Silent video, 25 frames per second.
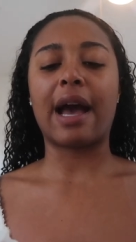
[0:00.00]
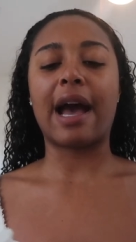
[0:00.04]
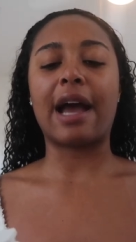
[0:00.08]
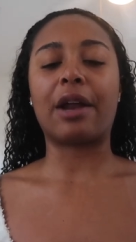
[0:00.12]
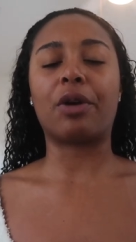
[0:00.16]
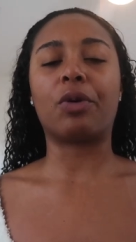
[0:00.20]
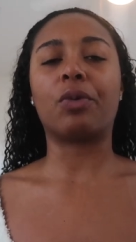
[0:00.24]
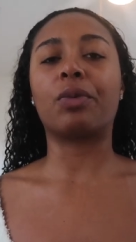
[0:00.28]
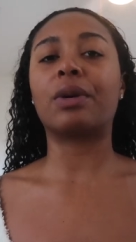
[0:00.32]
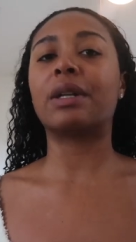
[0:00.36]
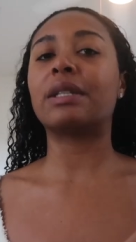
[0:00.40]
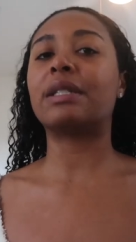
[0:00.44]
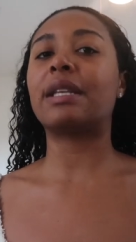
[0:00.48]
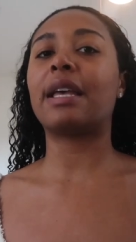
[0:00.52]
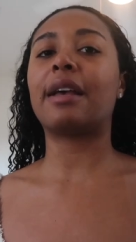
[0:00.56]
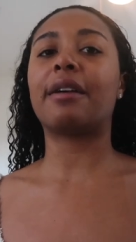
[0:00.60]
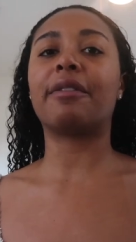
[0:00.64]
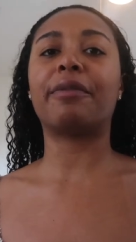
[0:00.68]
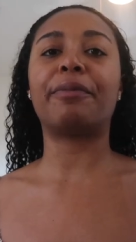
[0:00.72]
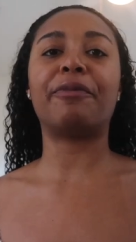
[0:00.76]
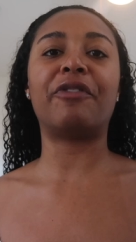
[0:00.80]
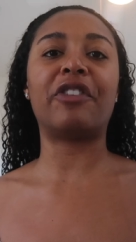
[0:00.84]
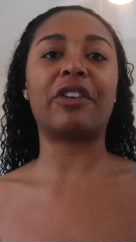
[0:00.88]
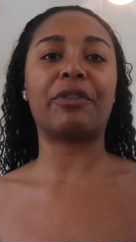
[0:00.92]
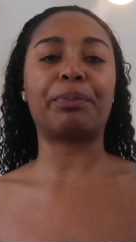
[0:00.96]
I don't wanna take
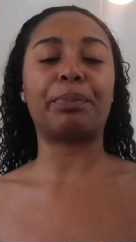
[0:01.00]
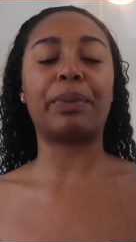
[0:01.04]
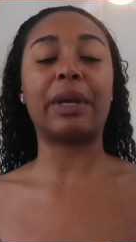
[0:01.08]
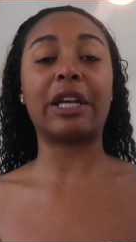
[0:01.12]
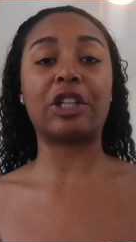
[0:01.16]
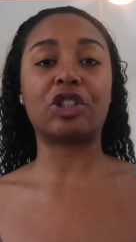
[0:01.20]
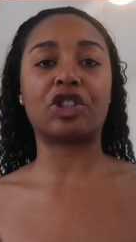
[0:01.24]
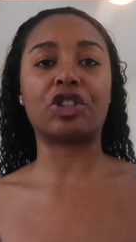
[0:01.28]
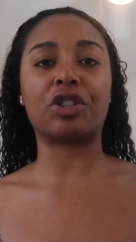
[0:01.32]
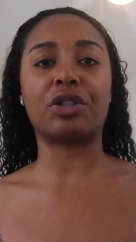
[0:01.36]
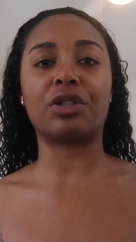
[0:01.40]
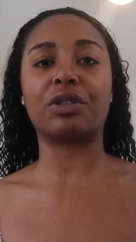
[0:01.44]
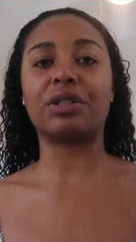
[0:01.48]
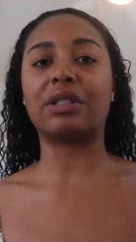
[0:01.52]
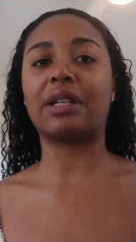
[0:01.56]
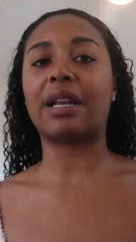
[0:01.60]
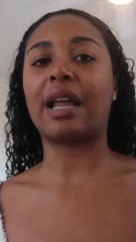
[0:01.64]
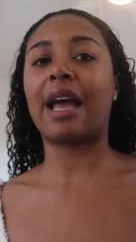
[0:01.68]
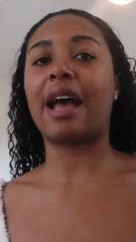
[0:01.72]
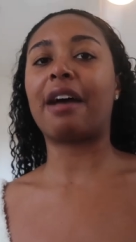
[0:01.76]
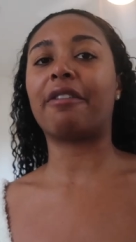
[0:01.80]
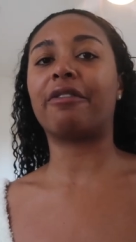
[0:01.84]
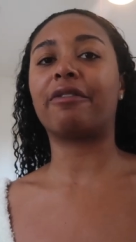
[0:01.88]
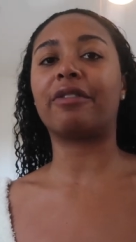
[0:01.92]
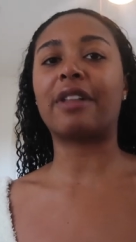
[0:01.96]
pictures and
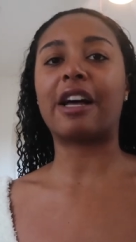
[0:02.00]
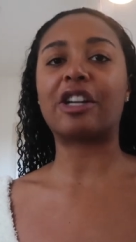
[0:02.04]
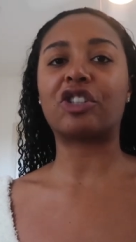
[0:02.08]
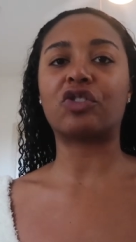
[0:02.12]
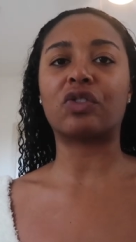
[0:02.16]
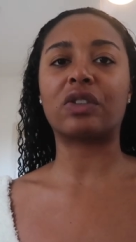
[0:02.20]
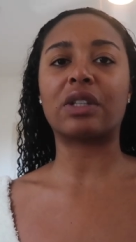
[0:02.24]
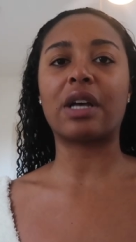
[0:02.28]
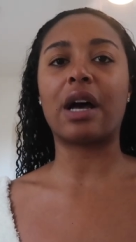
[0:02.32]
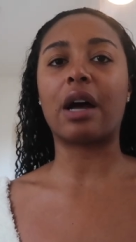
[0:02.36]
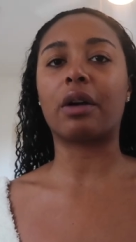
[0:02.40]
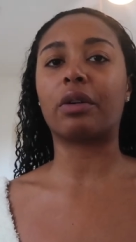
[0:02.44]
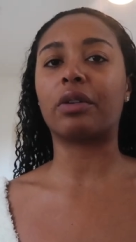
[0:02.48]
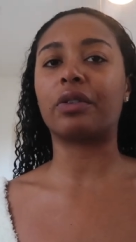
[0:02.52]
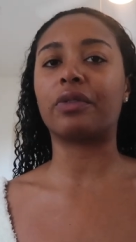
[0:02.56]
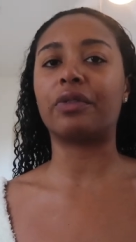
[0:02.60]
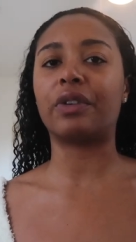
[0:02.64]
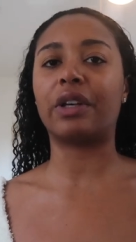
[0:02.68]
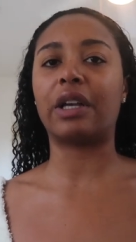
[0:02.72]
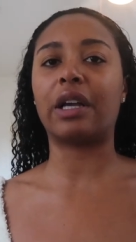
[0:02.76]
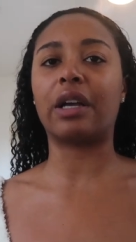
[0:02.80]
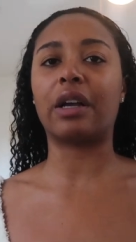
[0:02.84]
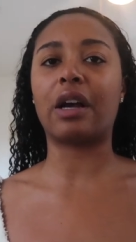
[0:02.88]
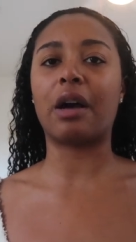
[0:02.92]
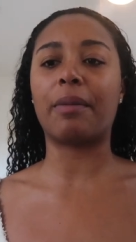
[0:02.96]
have flash
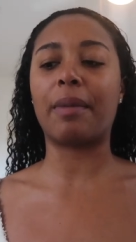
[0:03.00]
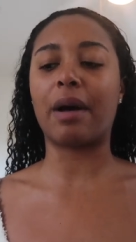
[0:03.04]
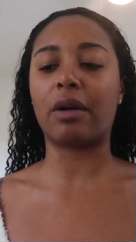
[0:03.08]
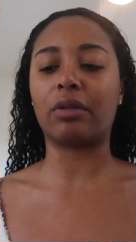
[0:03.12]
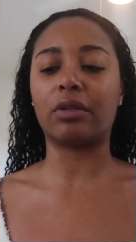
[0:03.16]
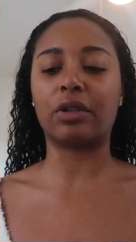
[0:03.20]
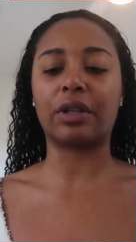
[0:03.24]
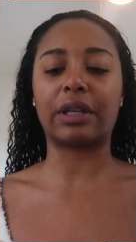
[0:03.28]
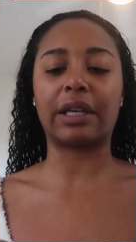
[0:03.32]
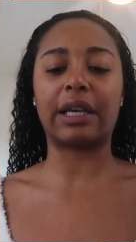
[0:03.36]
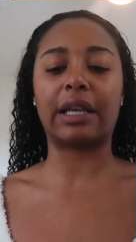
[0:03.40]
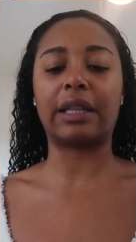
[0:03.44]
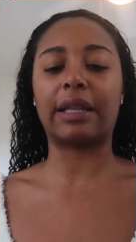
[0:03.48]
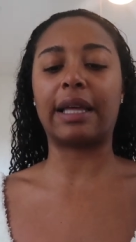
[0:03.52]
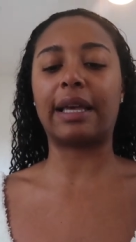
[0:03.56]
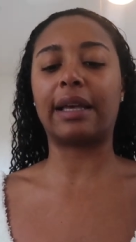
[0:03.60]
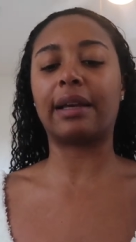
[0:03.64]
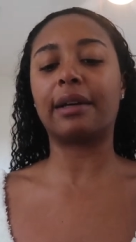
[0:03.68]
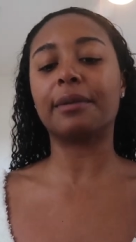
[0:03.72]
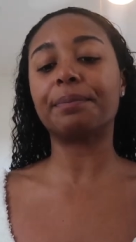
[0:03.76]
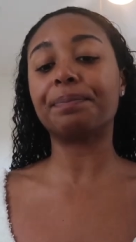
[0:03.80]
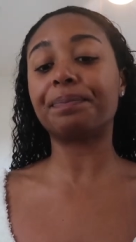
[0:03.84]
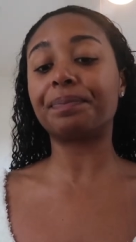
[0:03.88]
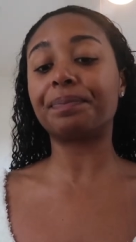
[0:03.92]
photography and come out looking like